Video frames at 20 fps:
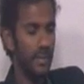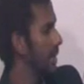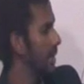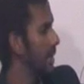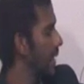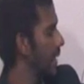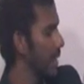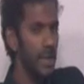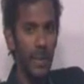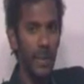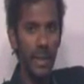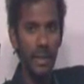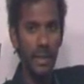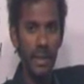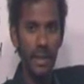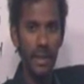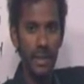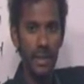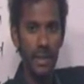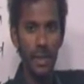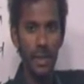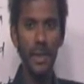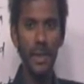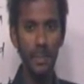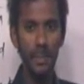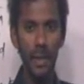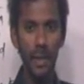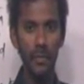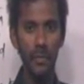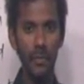Done is V3, so
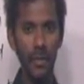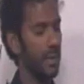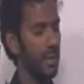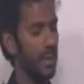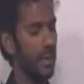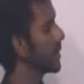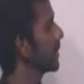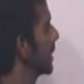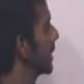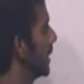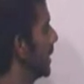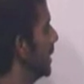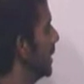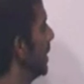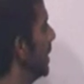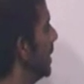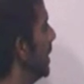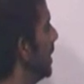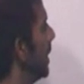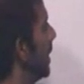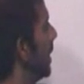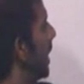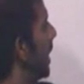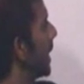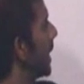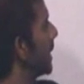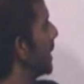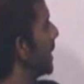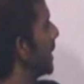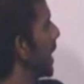present perfect. Clear?
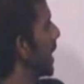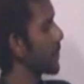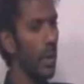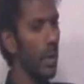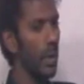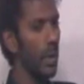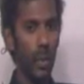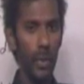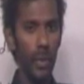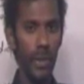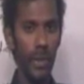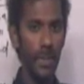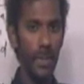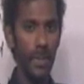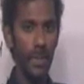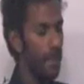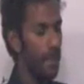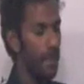I dashed my homework.